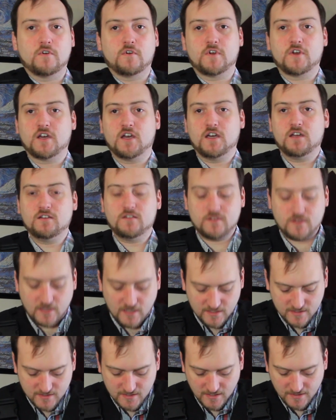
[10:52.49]
Okay, so
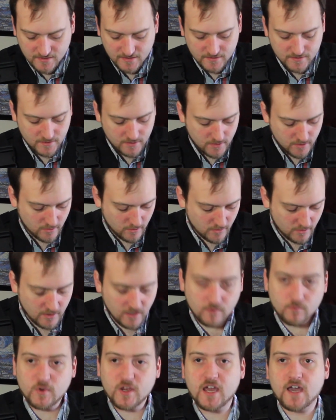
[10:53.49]
that's nice and secure.
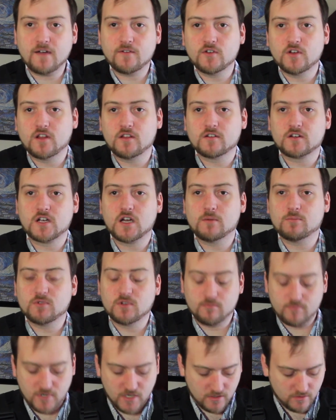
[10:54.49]
Then we have another couple
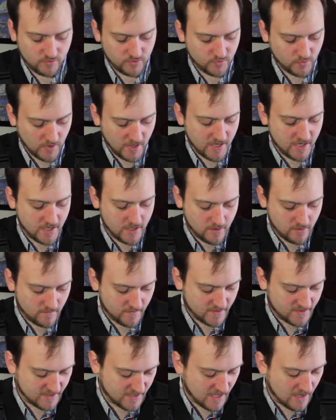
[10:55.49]
of buckles right here in
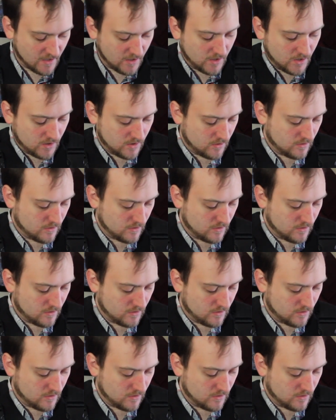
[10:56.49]
the center.